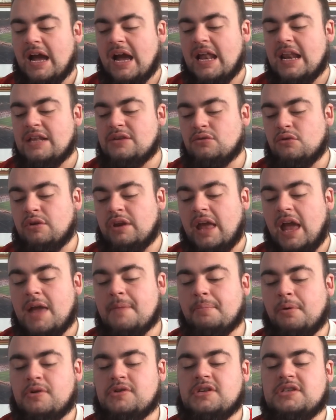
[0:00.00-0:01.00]
and there's only
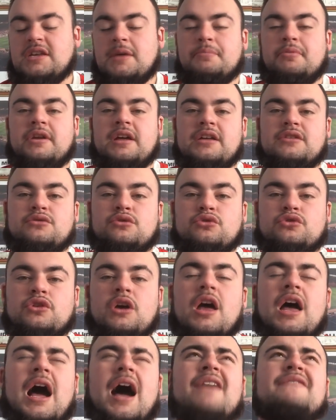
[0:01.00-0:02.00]
8 points to separate us.
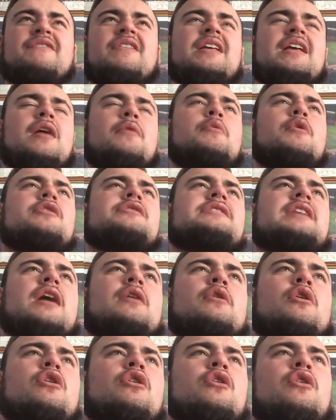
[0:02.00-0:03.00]
I think I worked
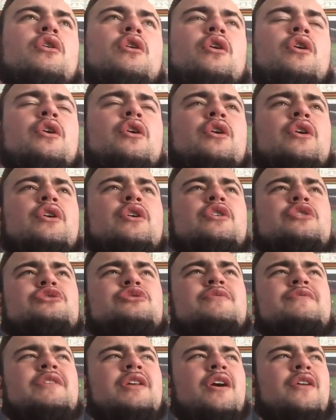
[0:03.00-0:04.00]
out,
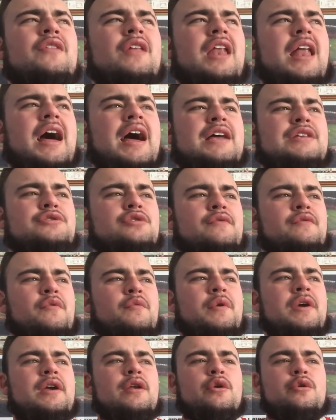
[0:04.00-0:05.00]
something along the lines of,
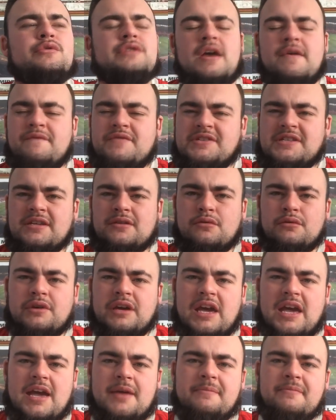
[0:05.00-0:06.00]
if we lose every single
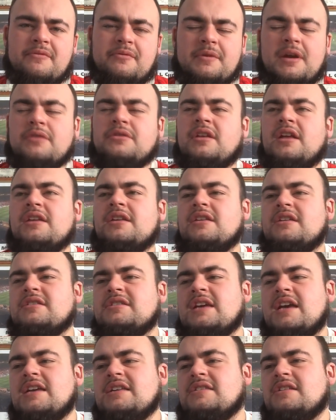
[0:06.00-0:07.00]
game from now to the end of the
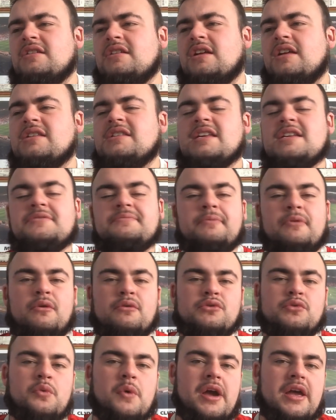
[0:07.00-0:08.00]
season, and the teams
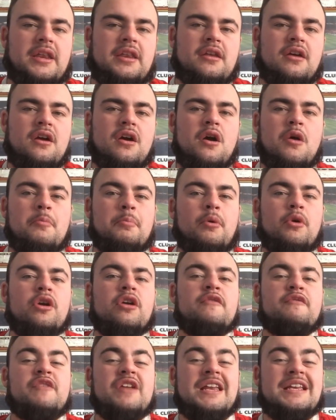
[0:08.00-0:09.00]
below us win,
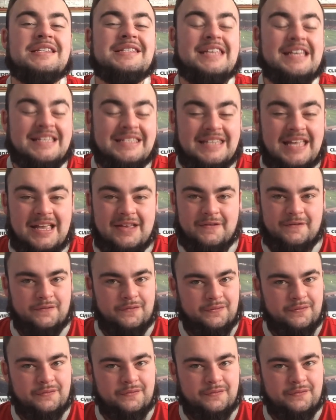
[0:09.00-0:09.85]
Borough can finish 16th.